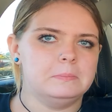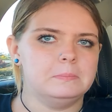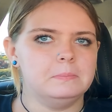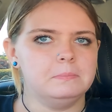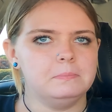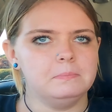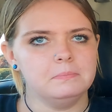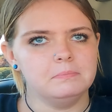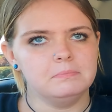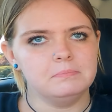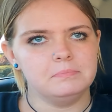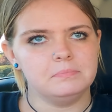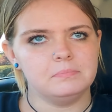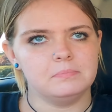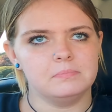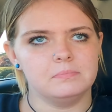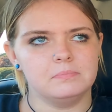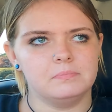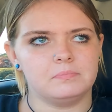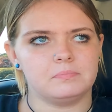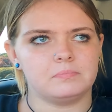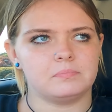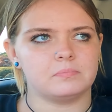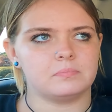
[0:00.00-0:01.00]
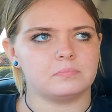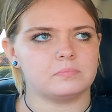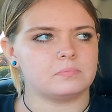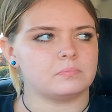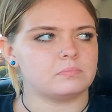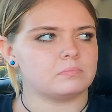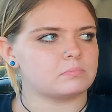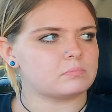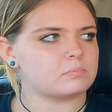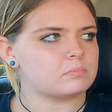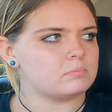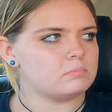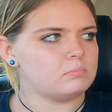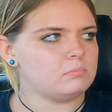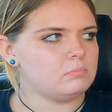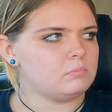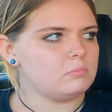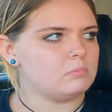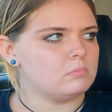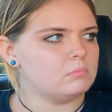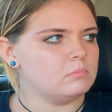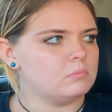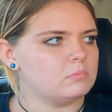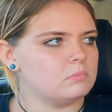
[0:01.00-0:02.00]

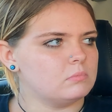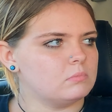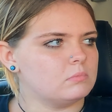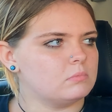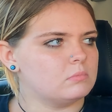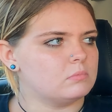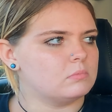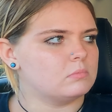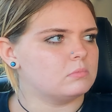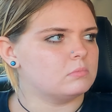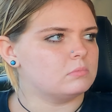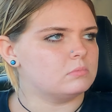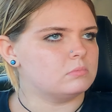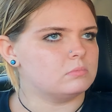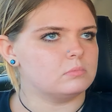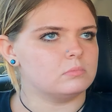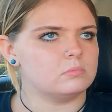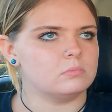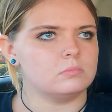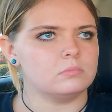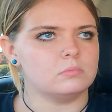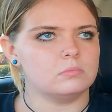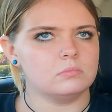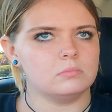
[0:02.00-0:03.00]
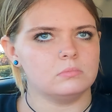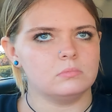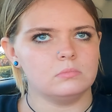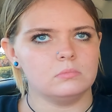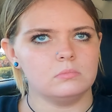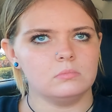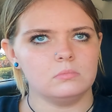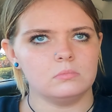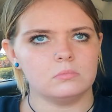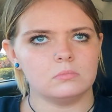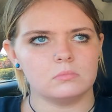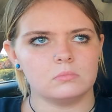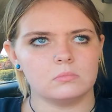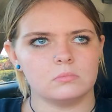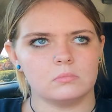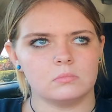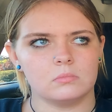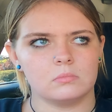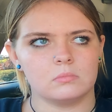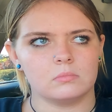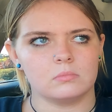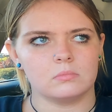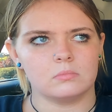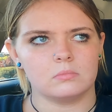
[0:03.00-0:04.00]

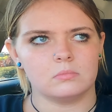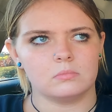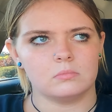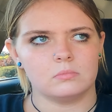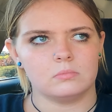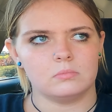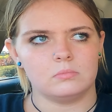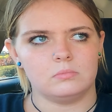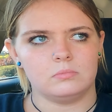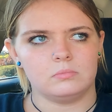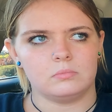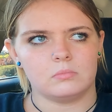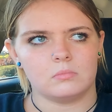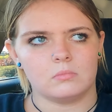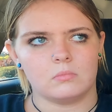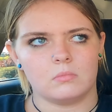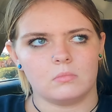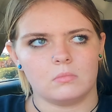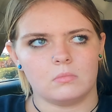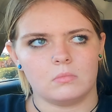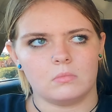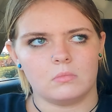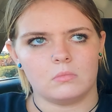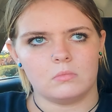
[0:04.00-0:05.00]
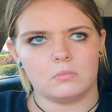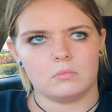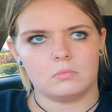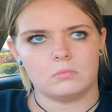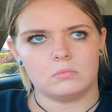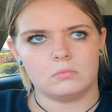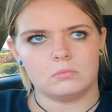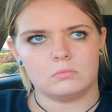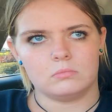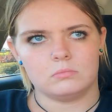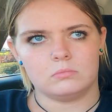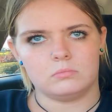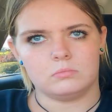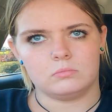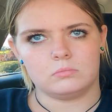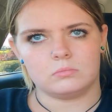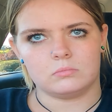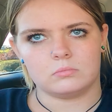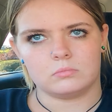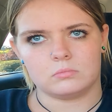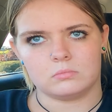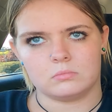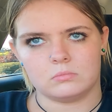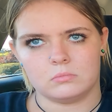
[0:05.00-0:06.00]

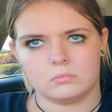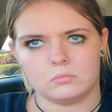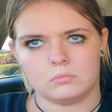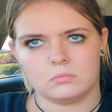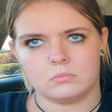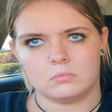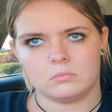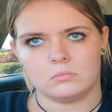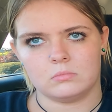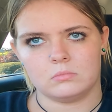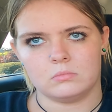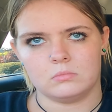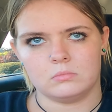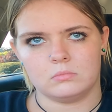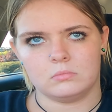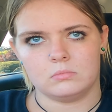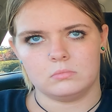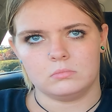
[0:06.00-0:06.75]
The person shown says nothing.